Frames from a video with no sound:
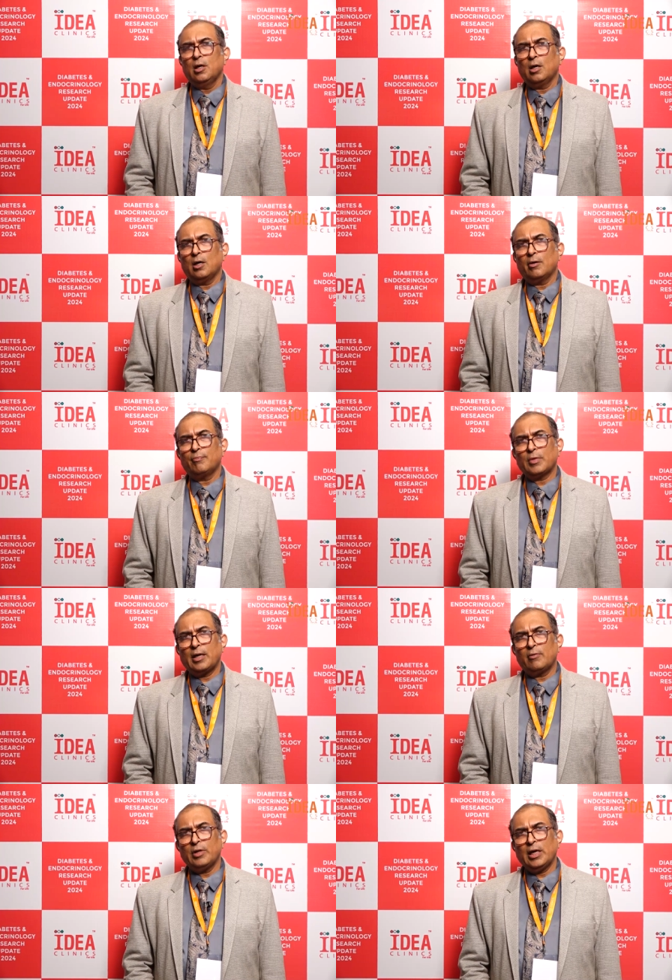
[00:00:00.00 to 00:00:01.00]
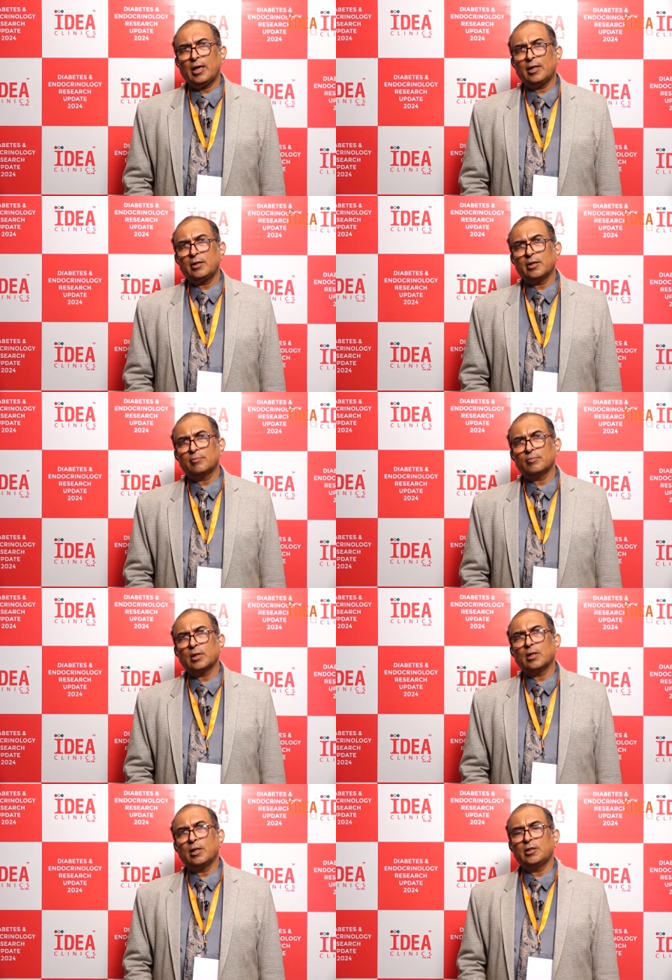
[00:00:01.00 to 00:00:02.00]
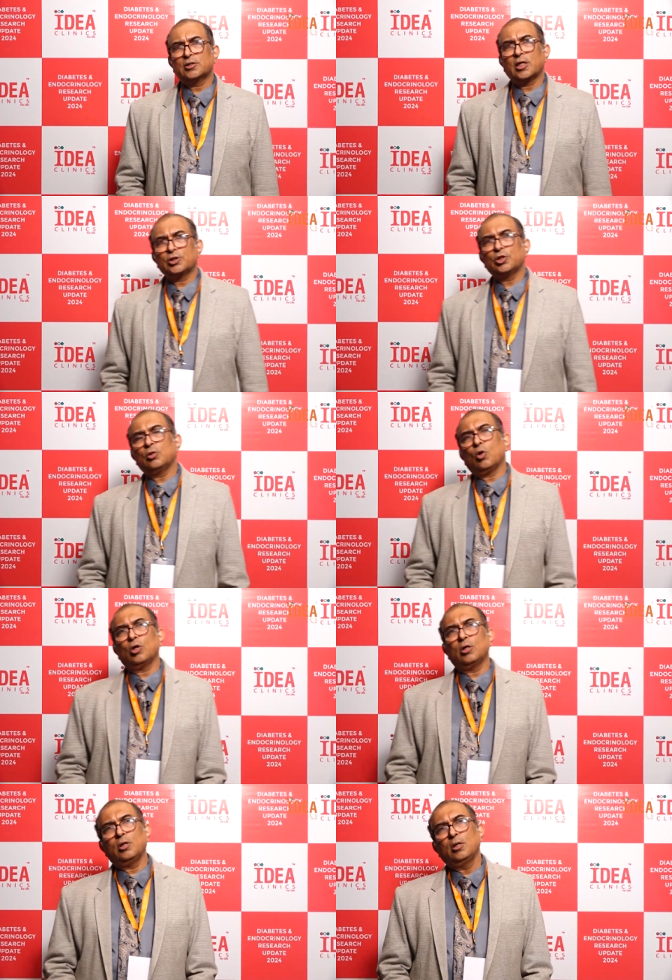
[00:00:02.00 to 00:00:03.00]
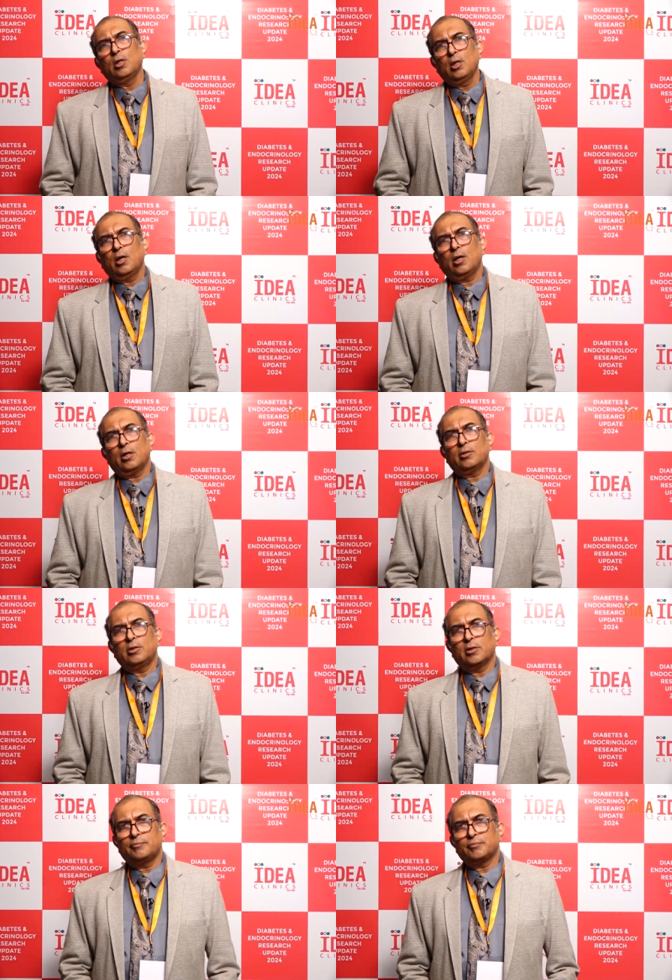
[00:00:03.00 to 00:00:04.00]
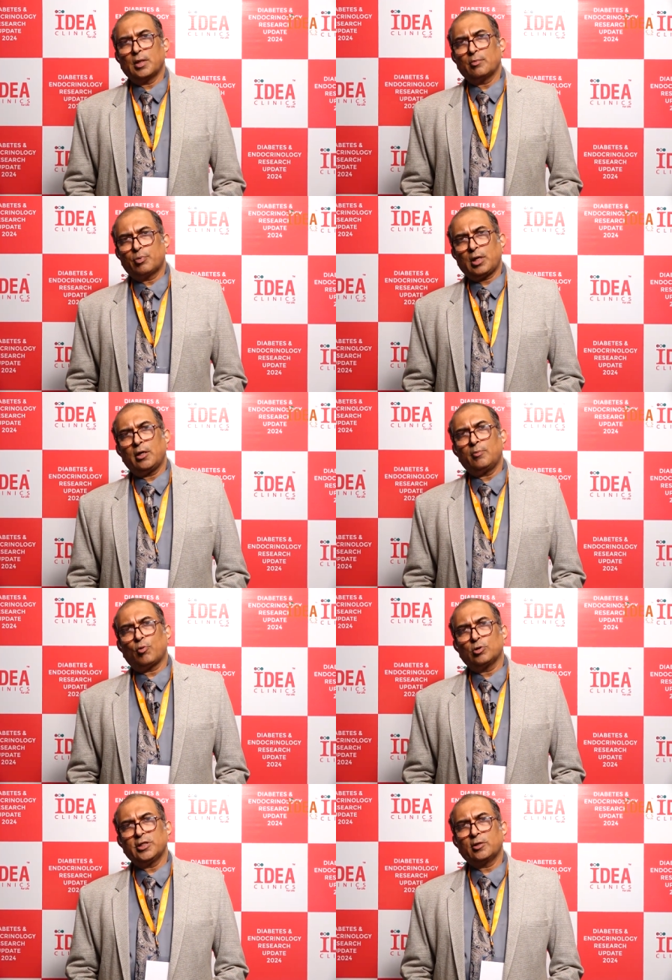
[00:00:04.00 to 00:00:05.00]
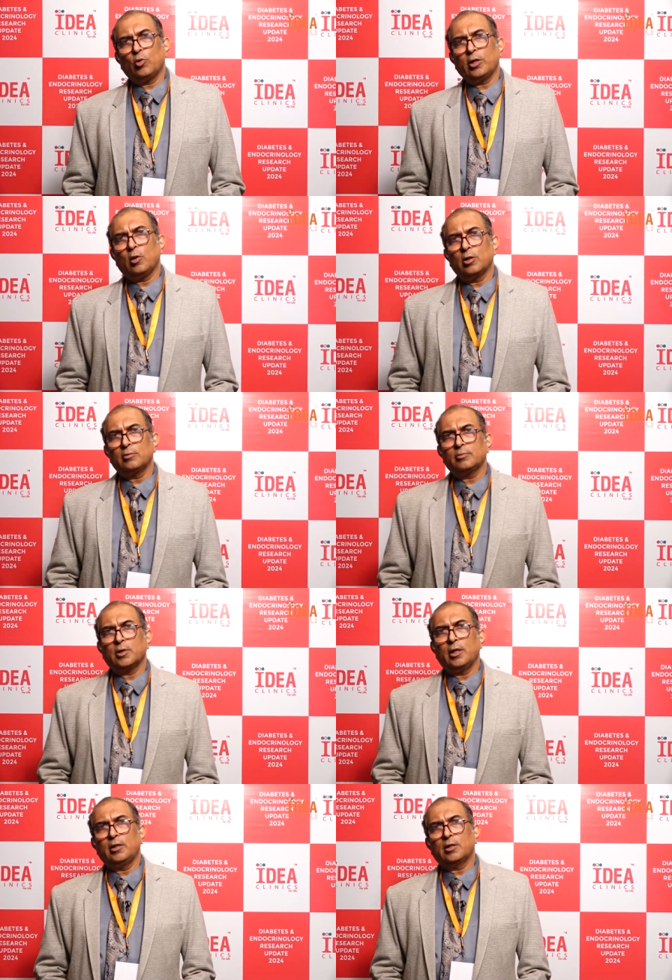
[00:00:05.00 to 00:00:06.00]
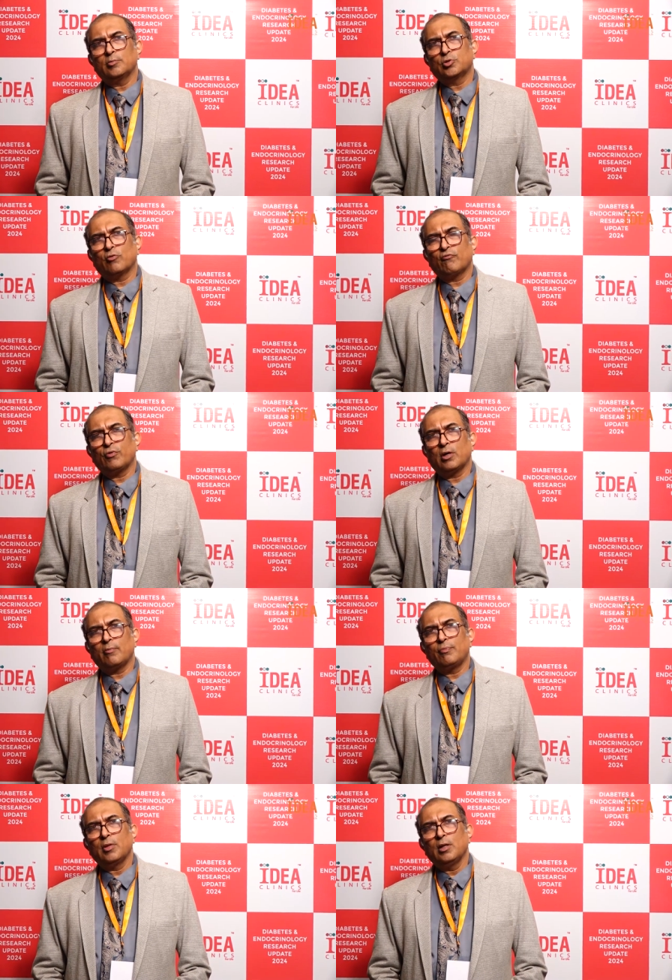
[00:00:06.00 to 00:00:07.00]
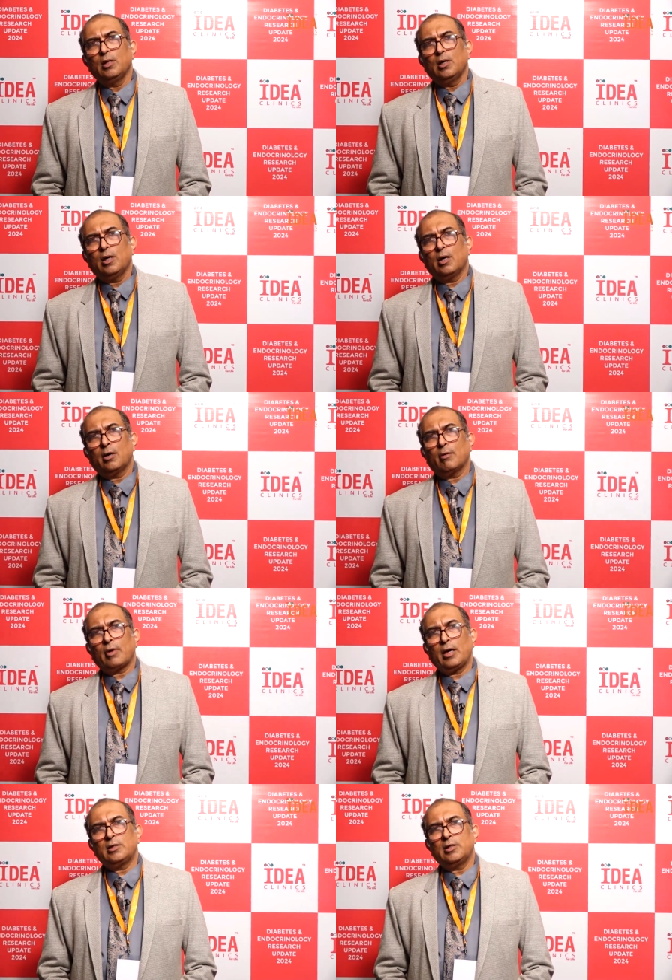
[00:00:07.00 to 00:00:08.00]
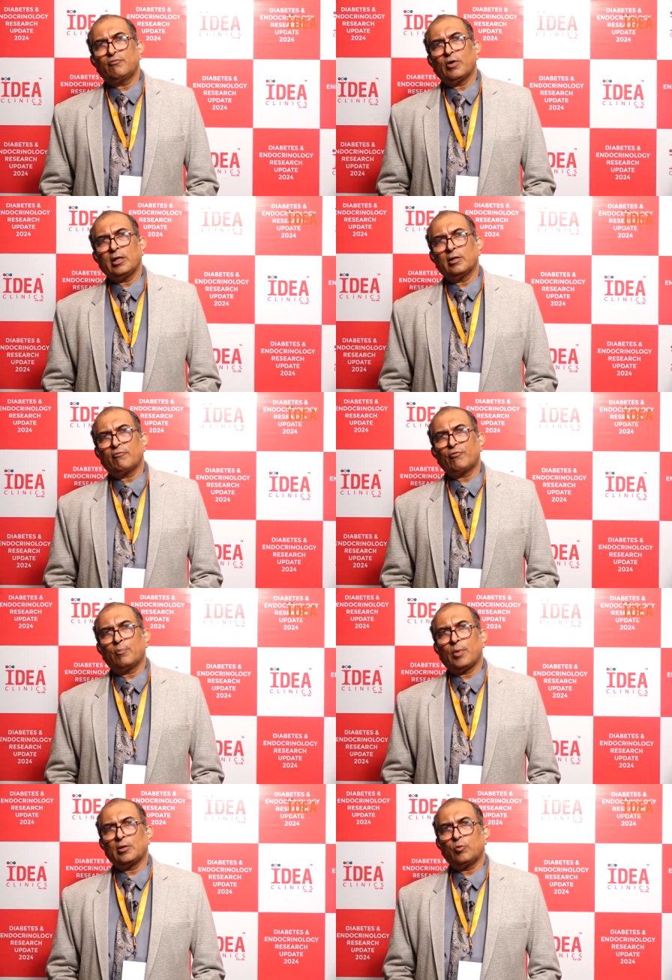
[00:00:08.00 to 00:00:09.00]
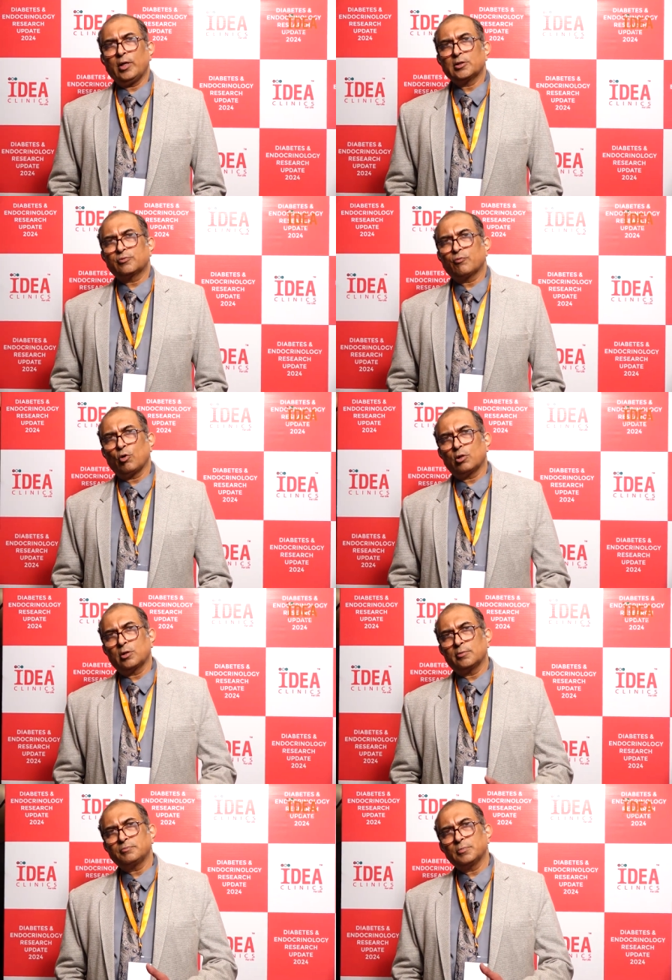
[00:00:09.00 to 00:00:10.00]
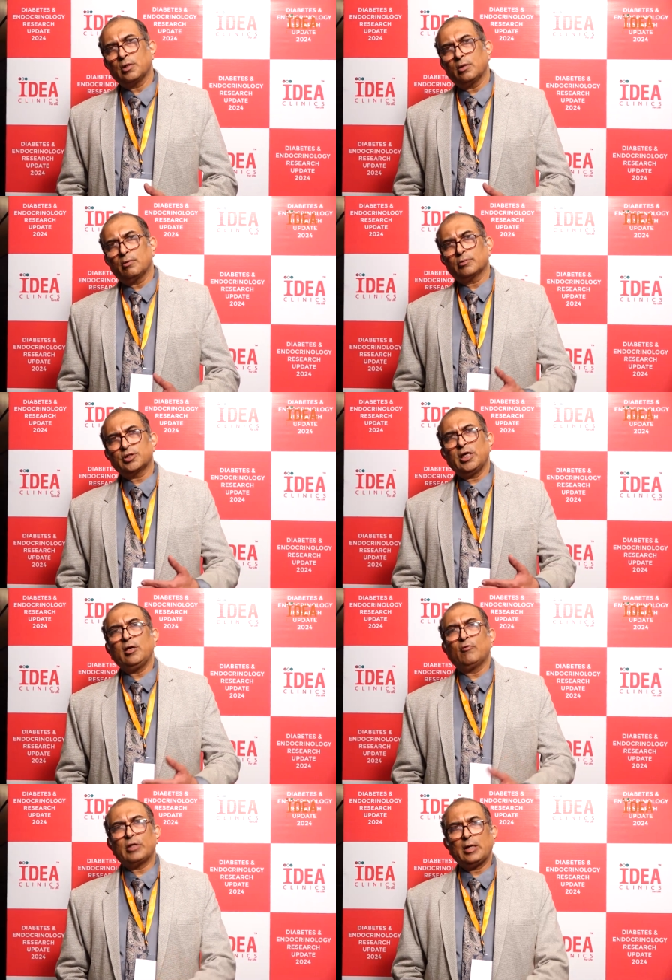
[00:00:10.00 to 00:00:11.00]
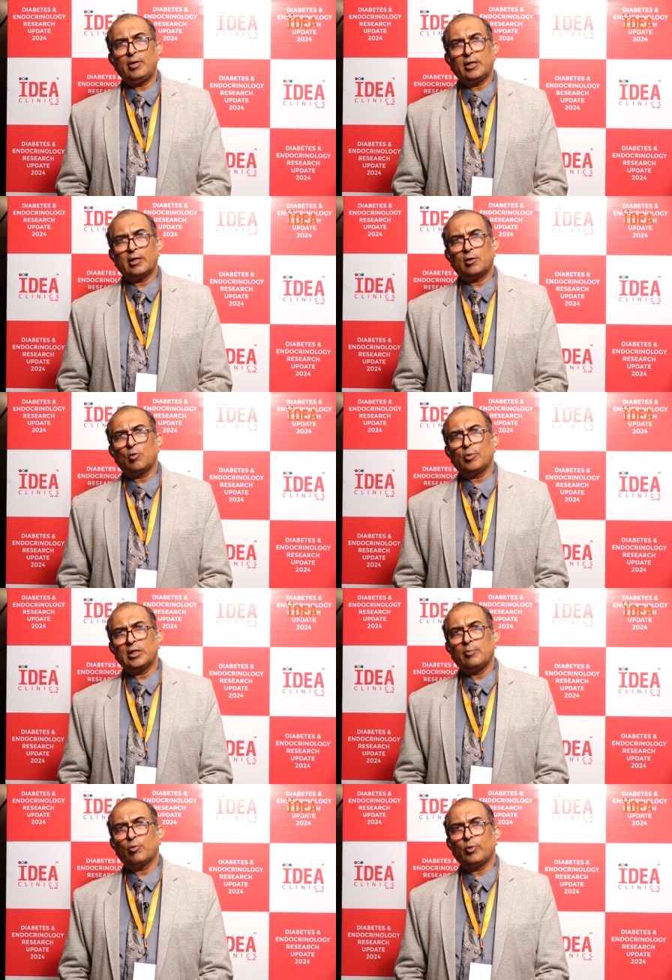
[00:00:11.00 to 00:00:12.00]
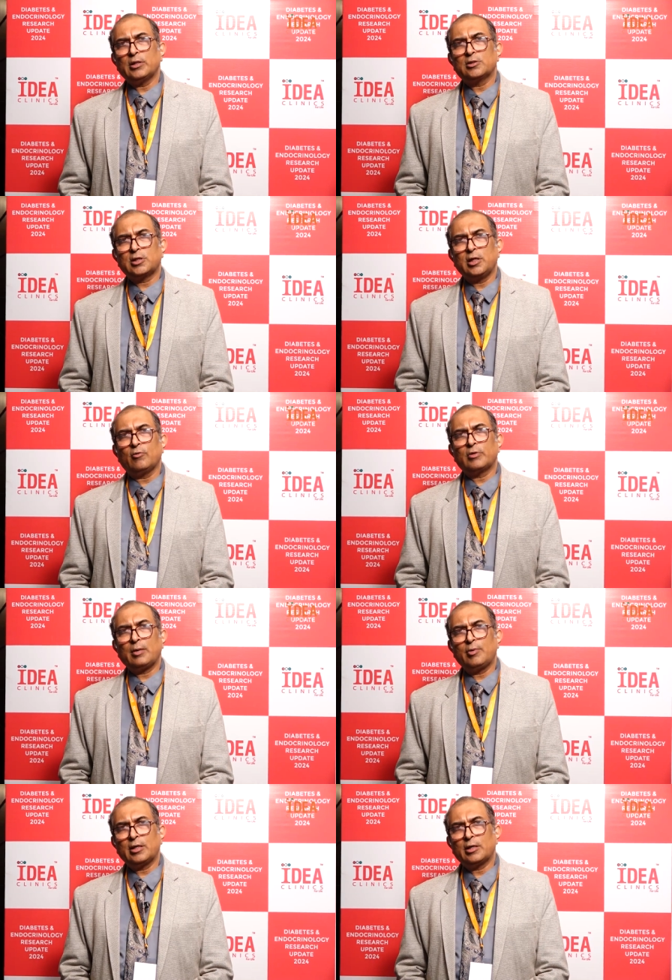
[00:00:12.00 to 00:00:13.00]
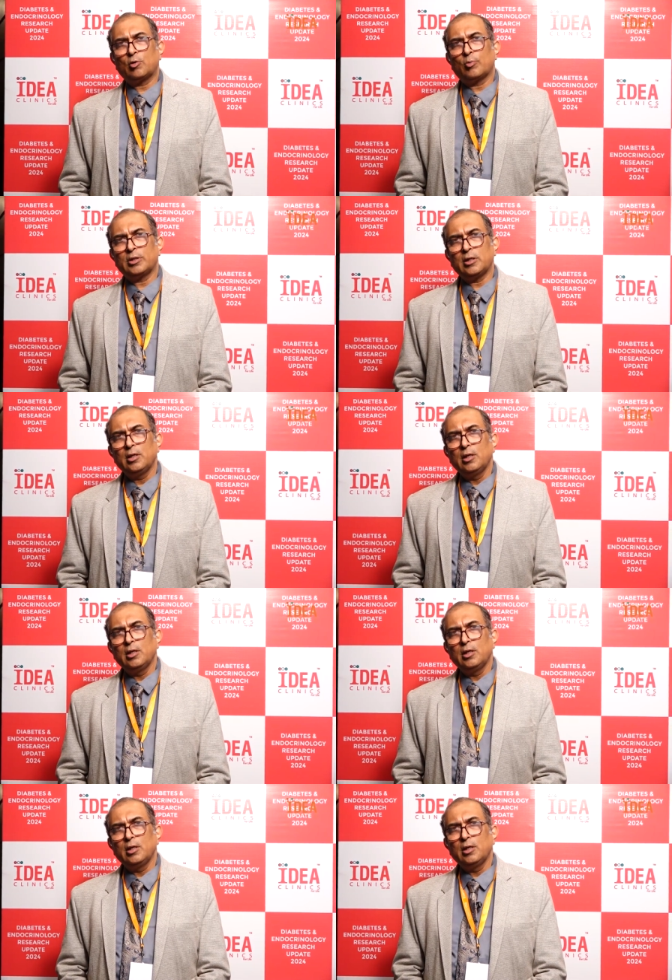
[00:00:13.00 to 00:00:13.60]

And we had a discussion on the current project going on in terms of identifying referral pathways for screening of diabetic retinopathy, improving the screening of diabetic retinopathy.